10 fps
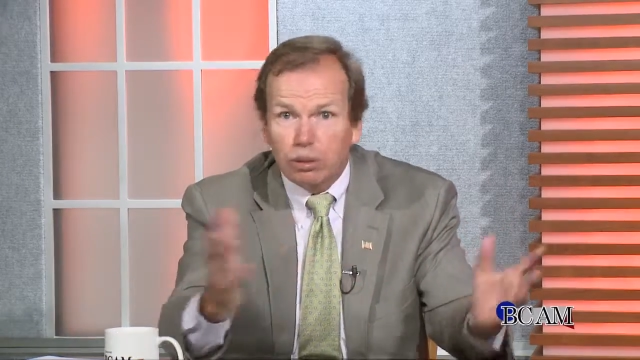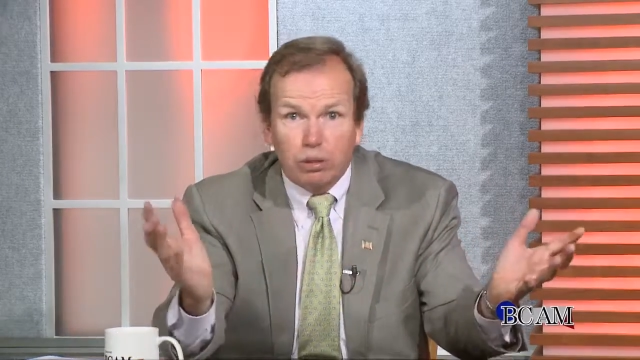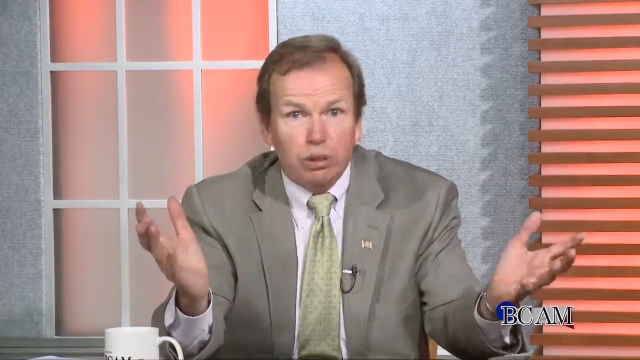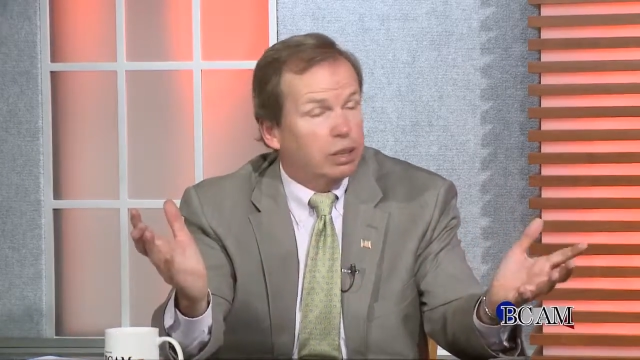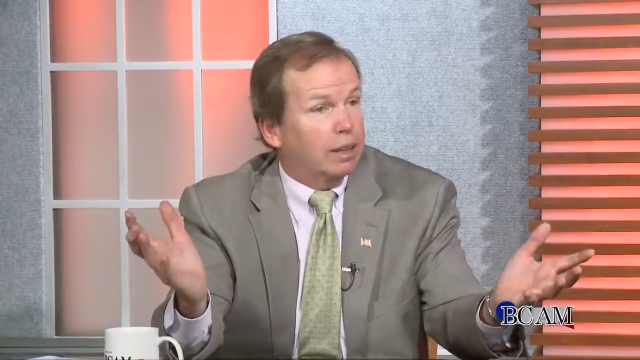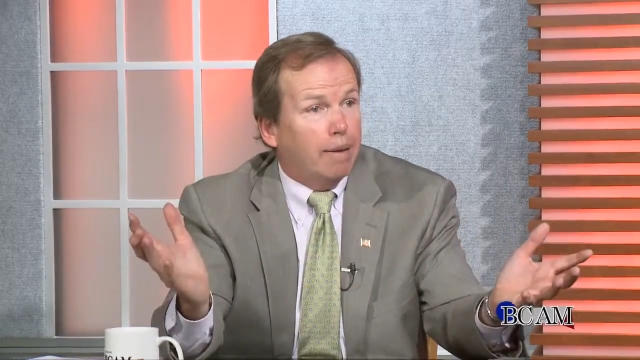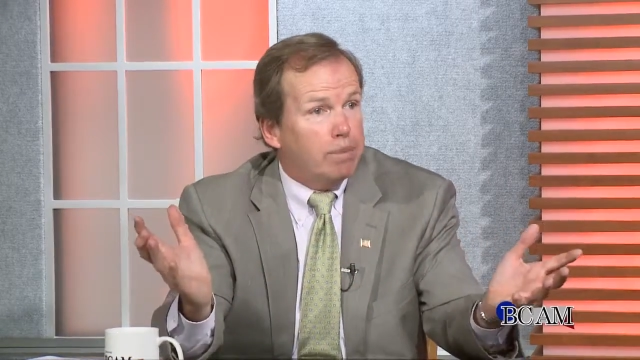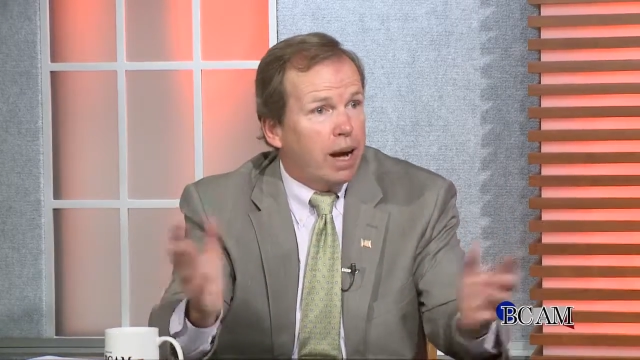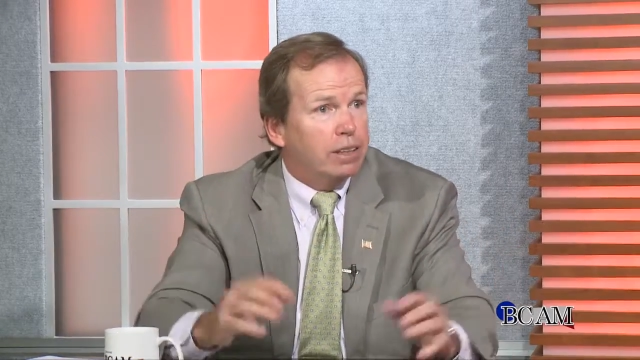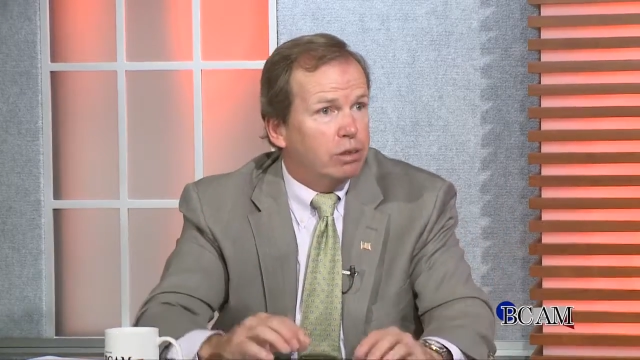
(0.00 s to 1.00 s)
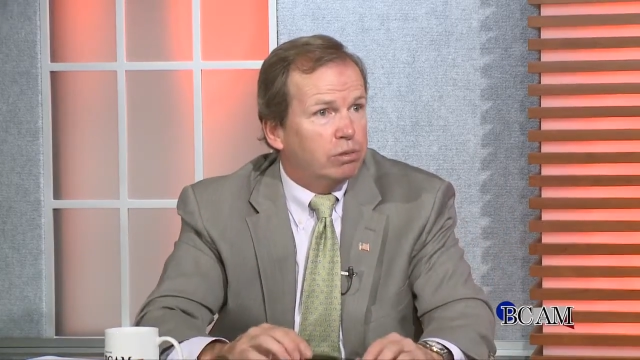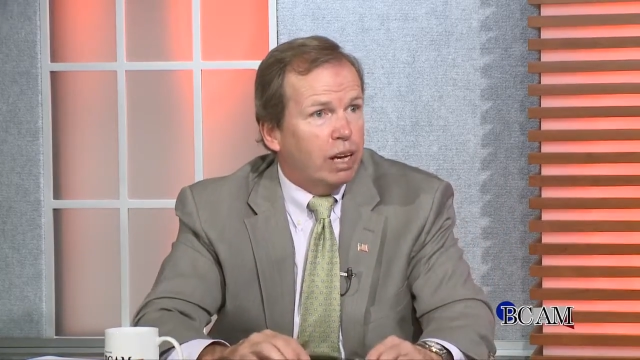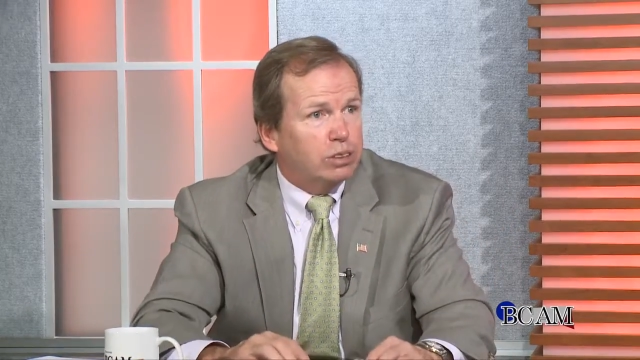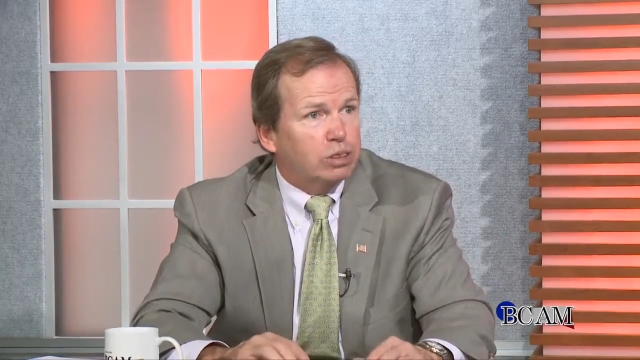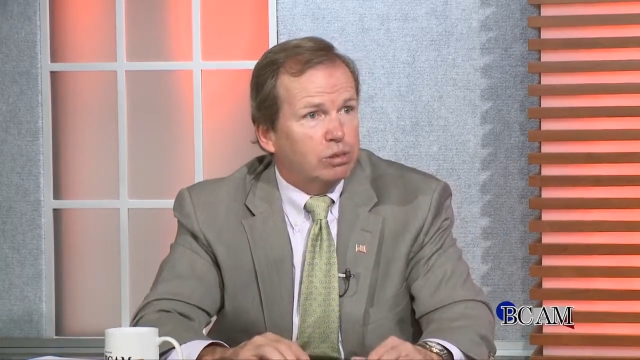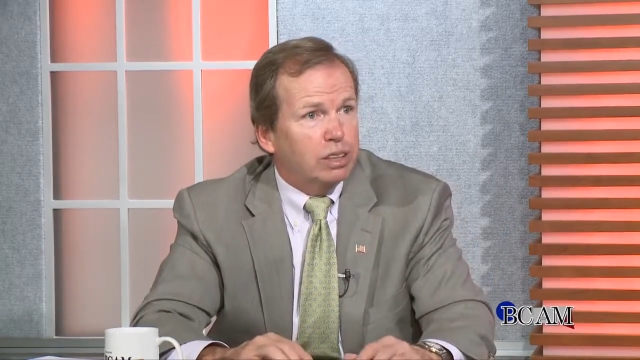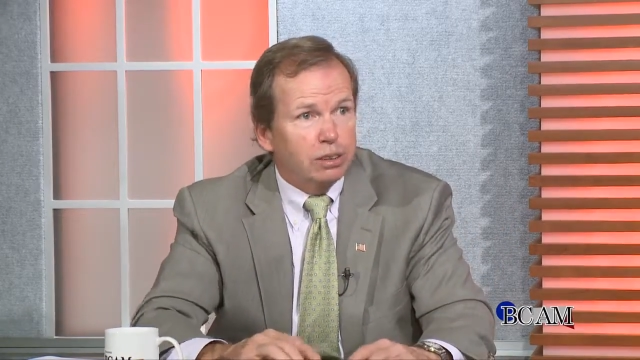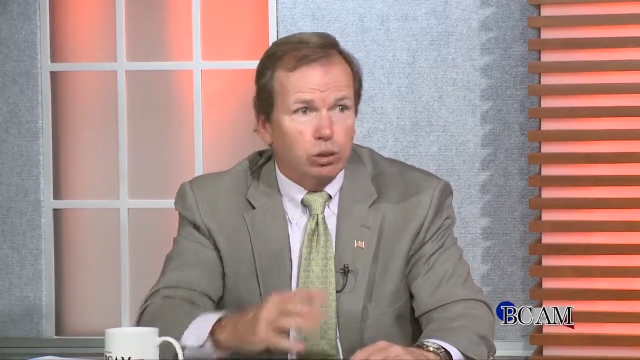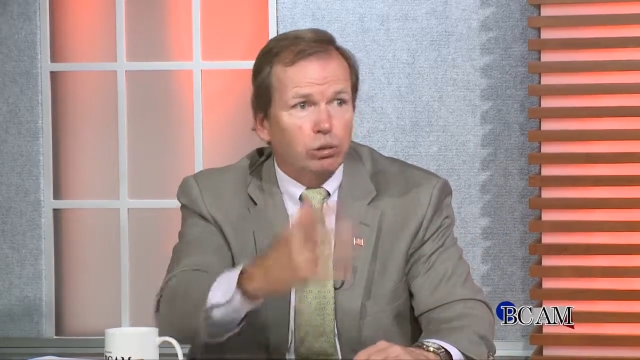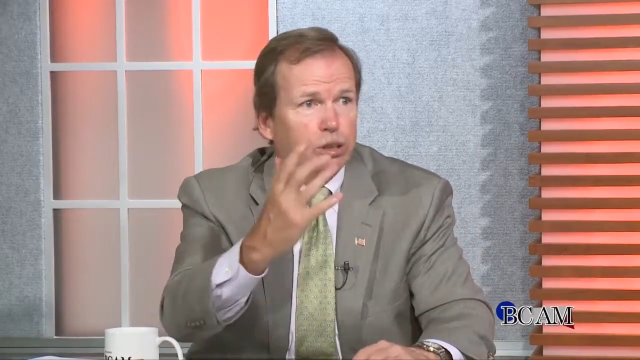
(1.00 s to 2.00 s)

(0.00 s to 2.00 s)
So you can come by the registry and use